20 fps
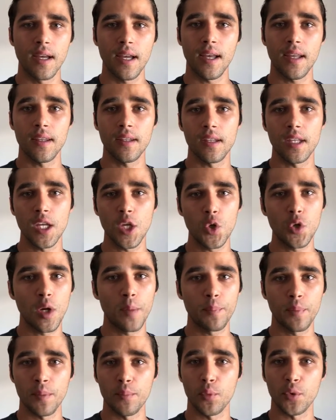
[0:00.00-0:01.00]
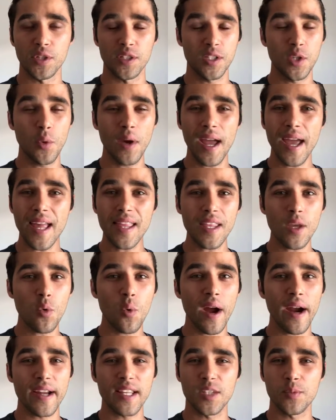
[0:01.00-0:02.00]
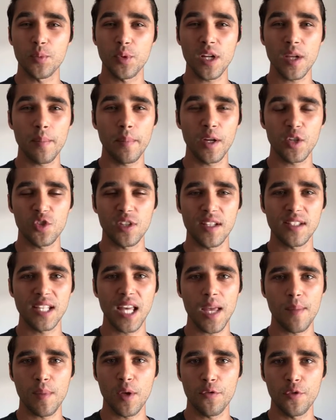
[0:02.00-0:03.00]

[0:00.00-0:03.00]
in Europe, in Brazil, anywhere, it's pretty much the same.